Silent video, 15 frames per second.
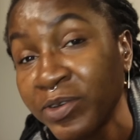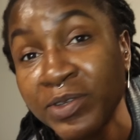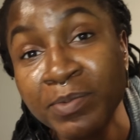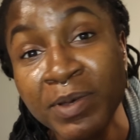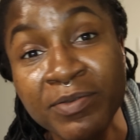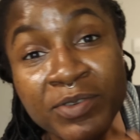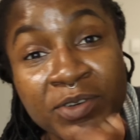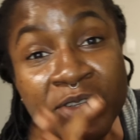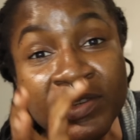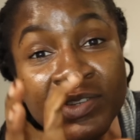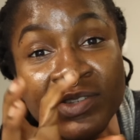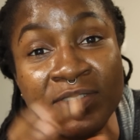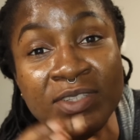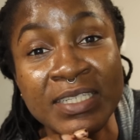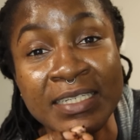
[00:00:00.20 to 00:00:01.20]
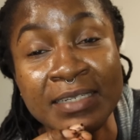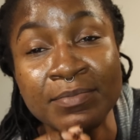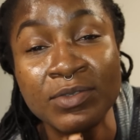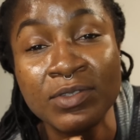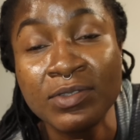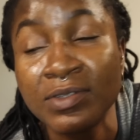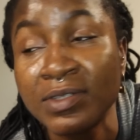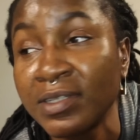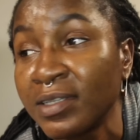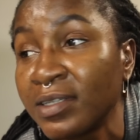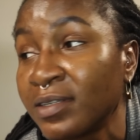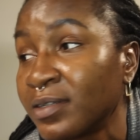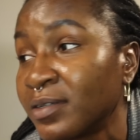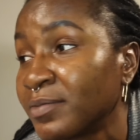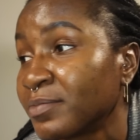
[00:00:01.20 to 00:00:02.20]
My voice is dimmed today
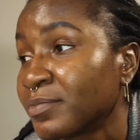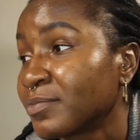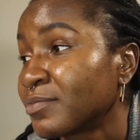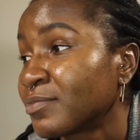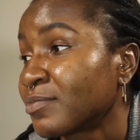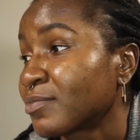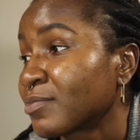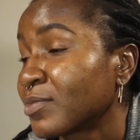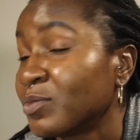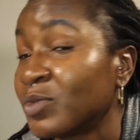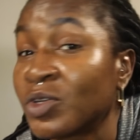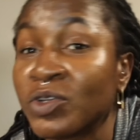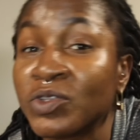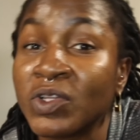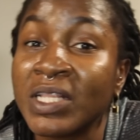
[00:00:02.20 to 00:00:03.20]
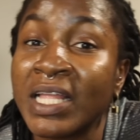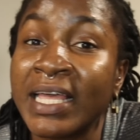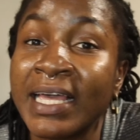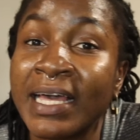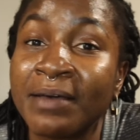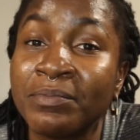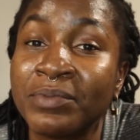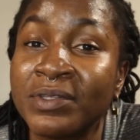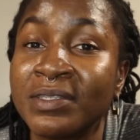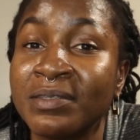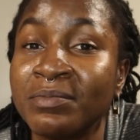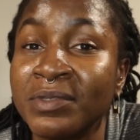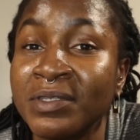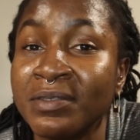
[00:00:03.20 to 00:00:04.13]
because a lion can beat me.